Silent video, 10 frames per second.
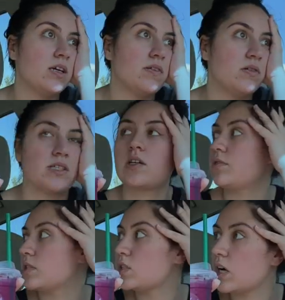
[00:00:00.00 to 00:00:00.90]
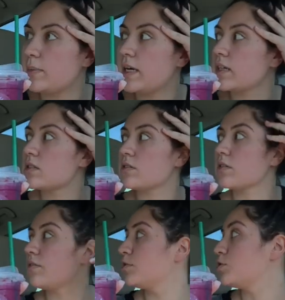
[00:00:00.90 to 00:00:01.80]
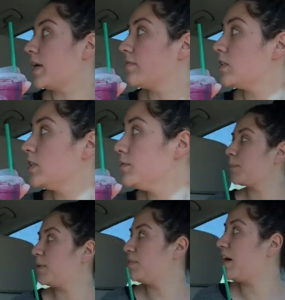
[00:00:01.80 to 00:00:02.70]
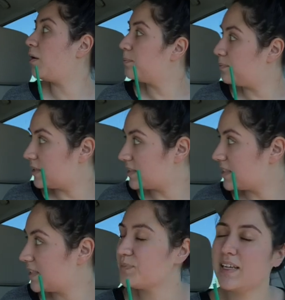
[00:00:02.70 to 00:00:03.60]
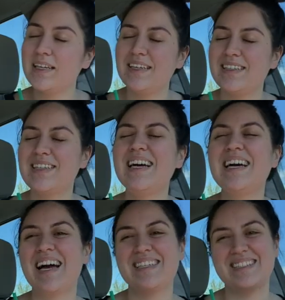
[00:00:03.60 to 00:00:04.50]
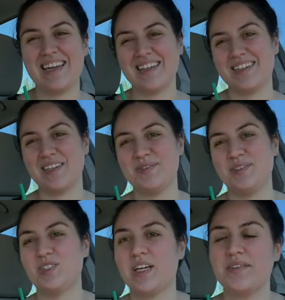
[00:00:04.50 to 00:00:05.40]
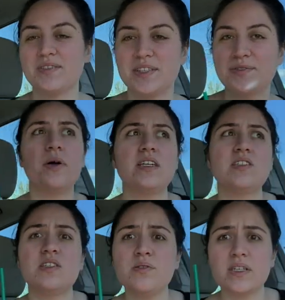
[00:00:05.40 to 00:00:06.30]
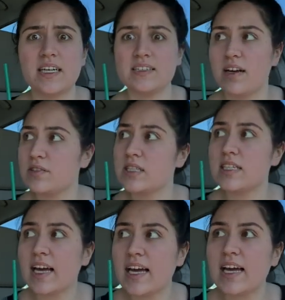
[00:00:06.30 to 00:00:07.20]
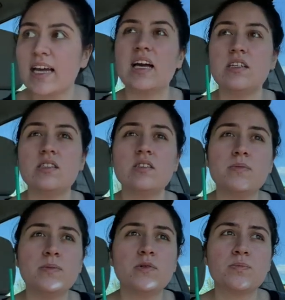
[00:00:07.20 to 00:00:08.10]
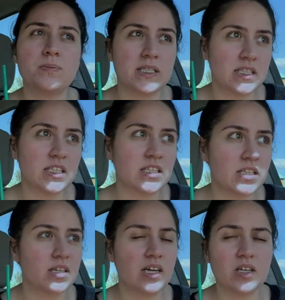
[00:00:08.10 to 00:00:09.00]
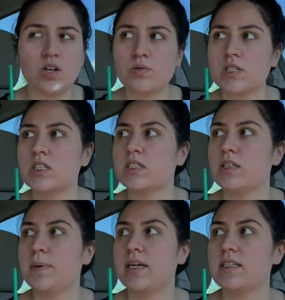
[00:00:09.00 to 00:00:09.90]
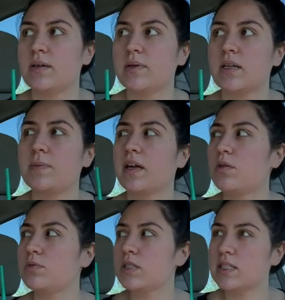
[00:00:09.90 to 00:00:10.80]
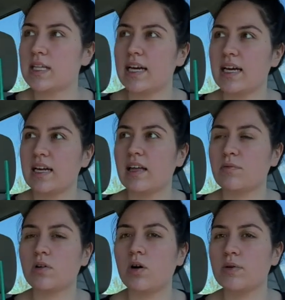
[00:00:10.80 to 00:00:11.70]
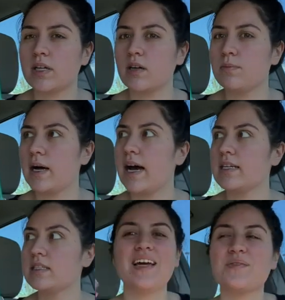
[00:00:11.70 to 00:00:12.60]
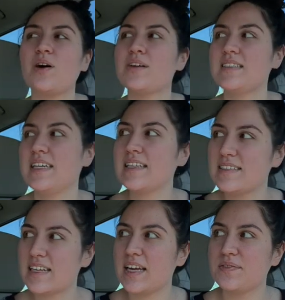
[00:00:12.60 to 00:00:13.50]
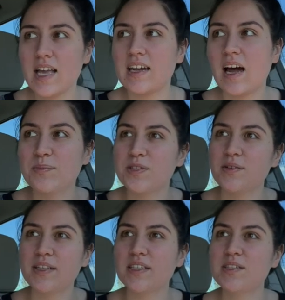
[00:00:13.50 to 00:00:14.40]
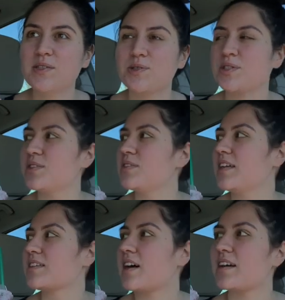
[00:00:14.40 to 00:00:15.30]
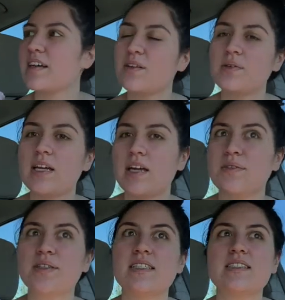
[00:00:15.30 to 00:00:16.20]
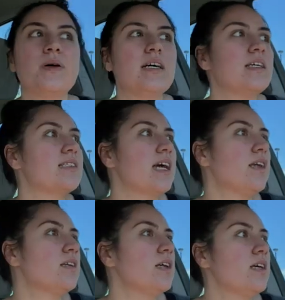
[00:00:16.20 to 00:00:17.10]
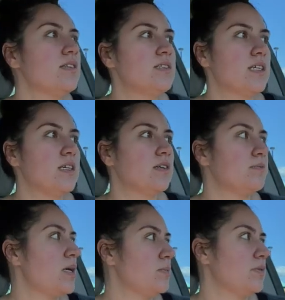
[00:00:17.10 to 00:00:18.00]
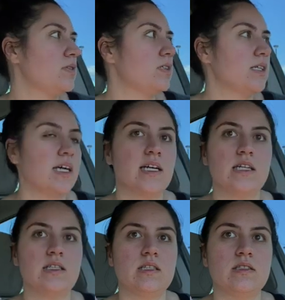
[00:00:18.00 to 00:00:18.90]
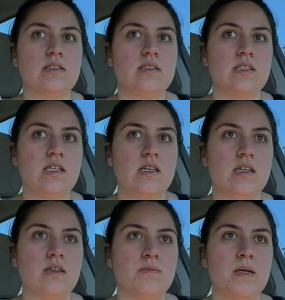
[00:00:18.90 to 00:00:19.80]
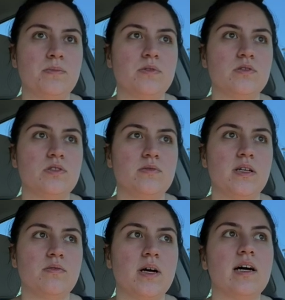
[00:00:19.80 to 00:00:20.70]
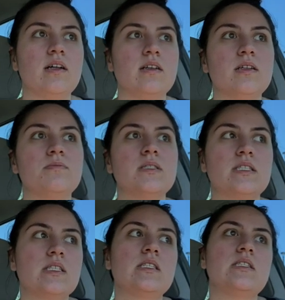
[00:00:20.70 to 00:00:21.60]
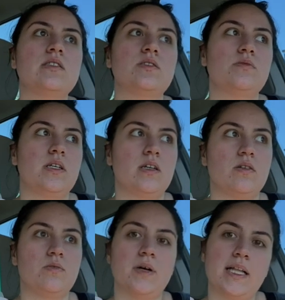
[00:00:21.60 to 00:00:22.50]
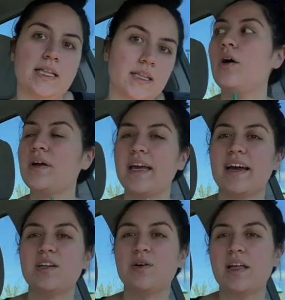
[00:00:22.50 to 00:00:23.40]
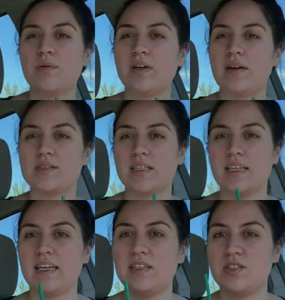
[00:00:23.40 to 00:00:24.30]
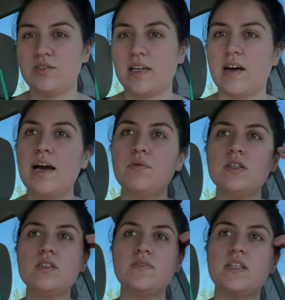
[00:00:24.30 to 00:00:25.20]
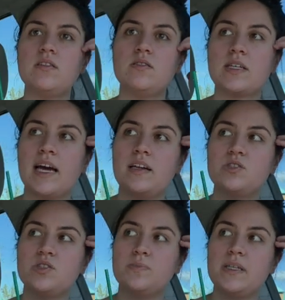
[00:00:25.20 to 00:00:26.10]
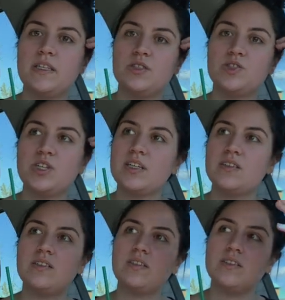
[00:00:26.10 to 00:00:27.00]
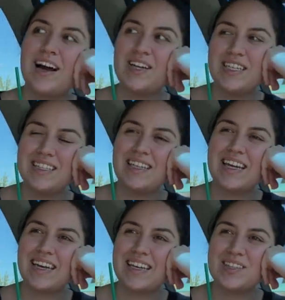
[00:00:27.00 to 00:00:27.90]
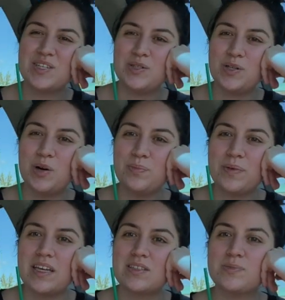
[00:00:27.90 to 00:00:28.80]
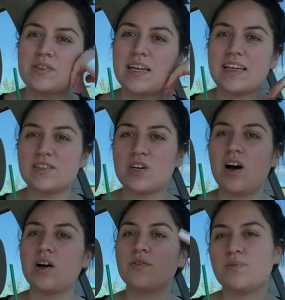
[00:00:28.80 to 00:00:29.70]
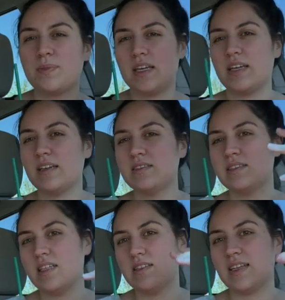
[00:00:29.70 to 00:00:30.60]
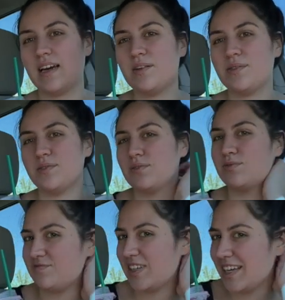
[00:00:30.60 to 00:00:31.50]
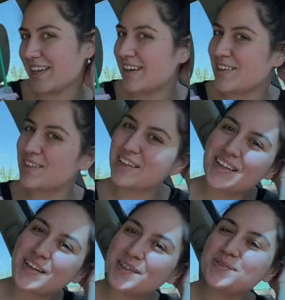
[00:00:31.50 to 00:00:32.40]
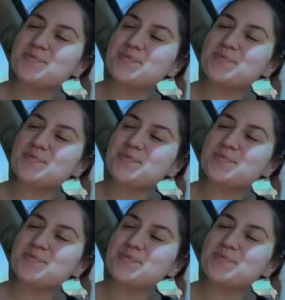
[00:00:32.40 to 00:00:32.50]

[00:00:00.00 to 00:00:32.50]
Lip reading: if I was gonna go in Starbucks or go through drive-thru, but with how busy it is, I decided to go through drive-thru. But it's so nice out today. It is a little bit more busier, and I know we're still in a pandemic, but I will say, like, we're all wearing our masks and we're all staying safe, and I'm so antisocial, not talking to anyone anyways, but it's kind of nice seeing people again and seeing people doing well and businesses doing well. Okay, I know like what I was gonna get into now. I want this video to kind of just be chill. I already did like a get to know me. It's more like a talk with me sit down video, you know,